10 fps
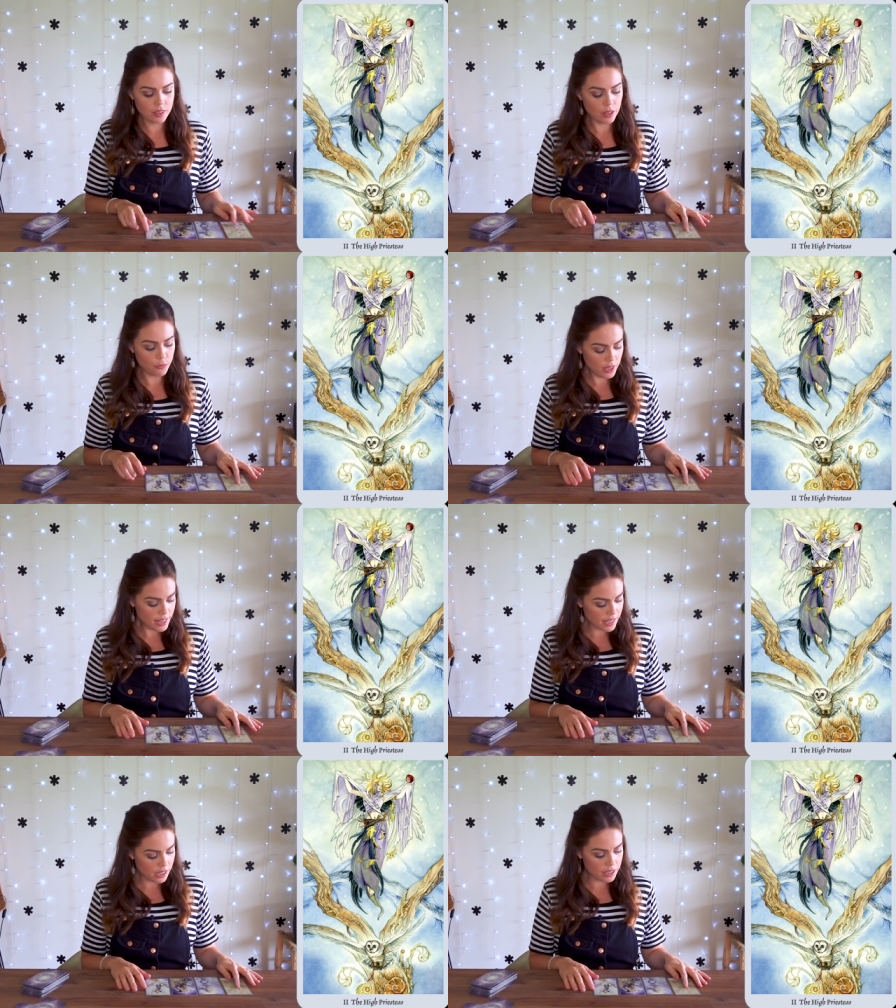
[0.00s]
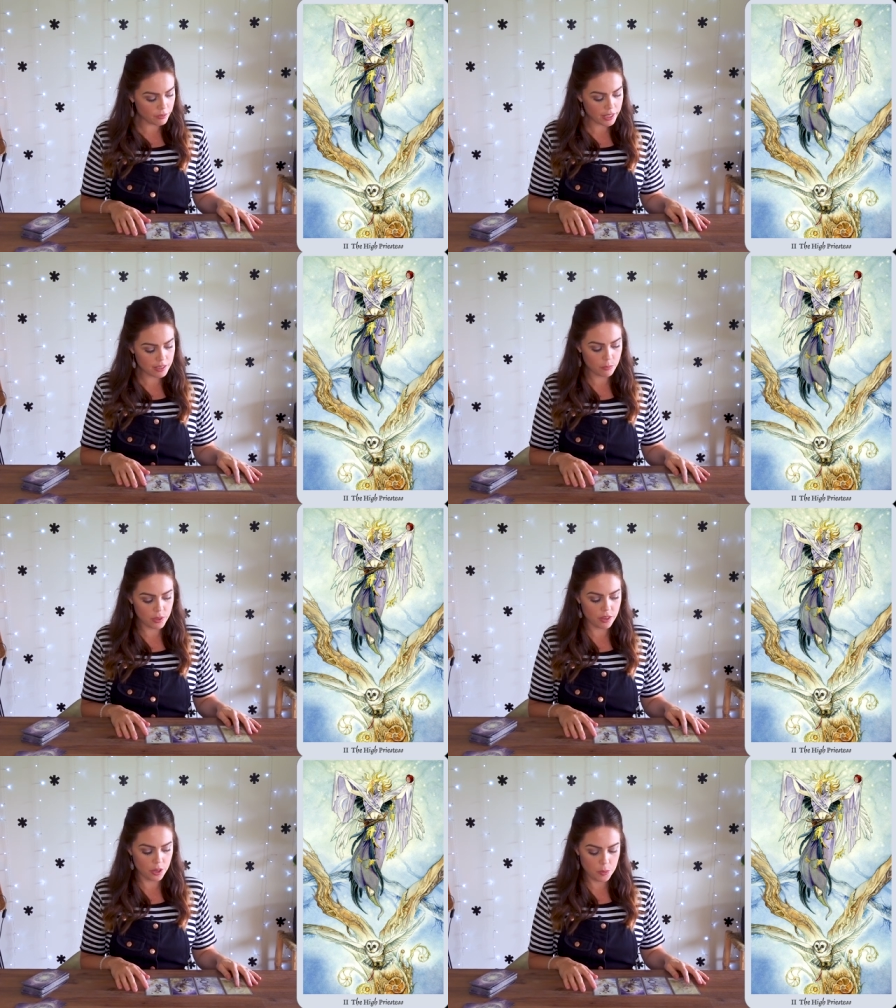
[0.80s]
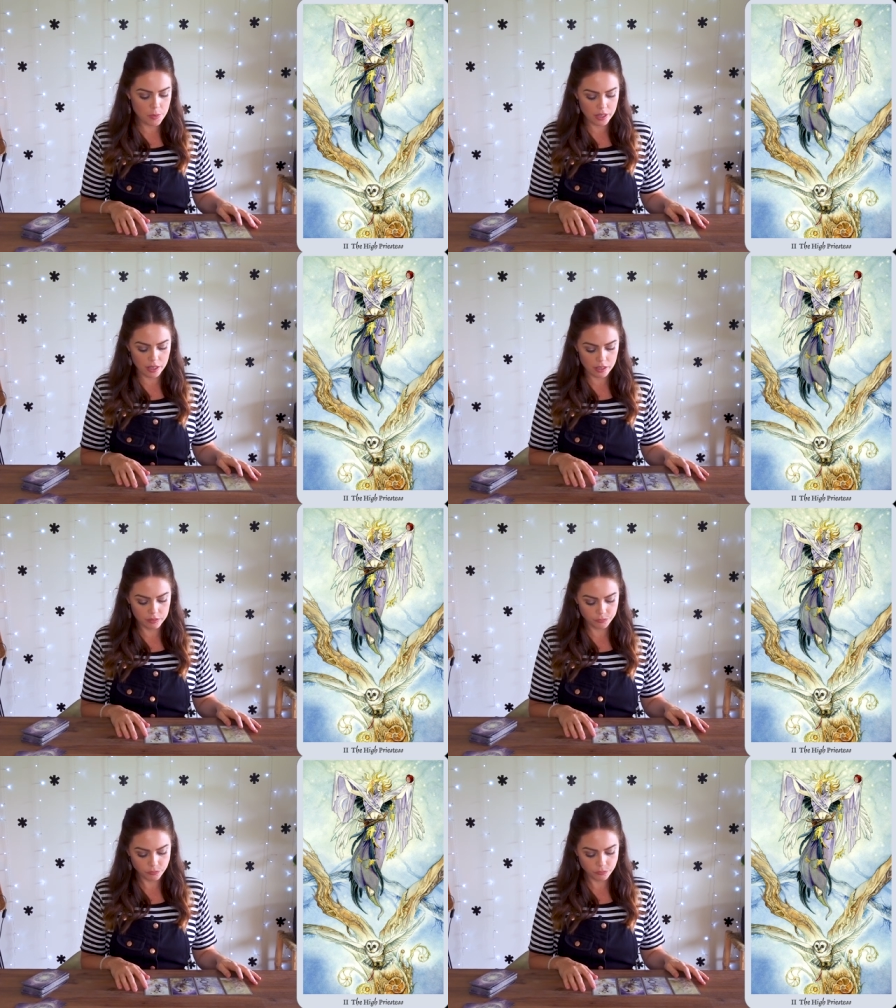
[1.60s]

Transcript: I feel like that kind of links in with the Hermit card.